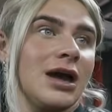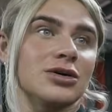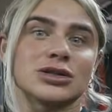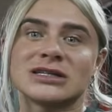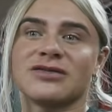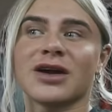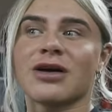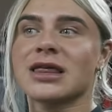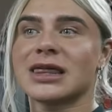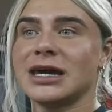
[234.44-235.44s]
us as figure
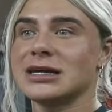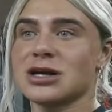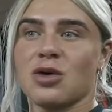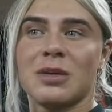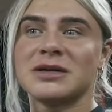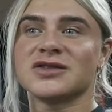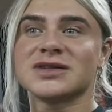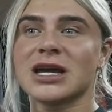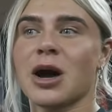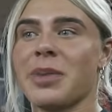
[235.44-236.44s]
athletes or women's
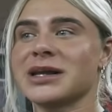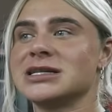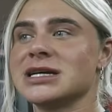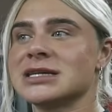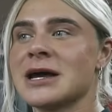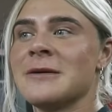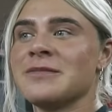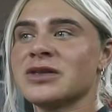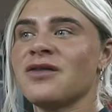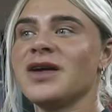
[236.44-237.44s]
physique competitors,
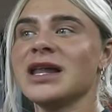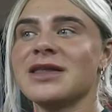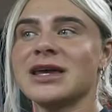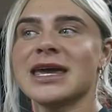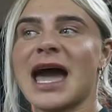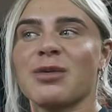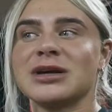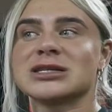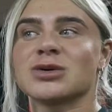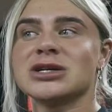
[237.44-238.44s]
the feeling that you get
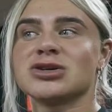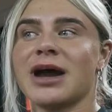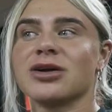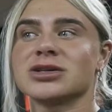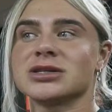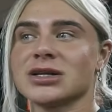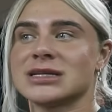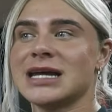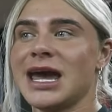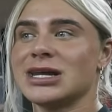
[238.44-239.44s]
when you squeeze your adductors on
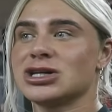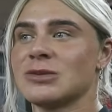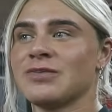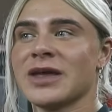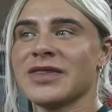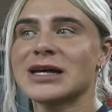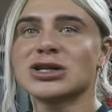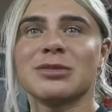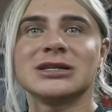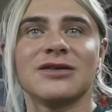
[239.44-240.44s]
stage,
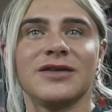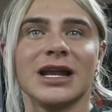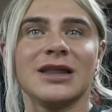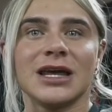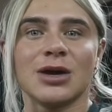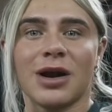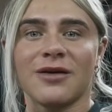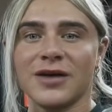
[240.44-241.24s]
that's almost the feeling that you want to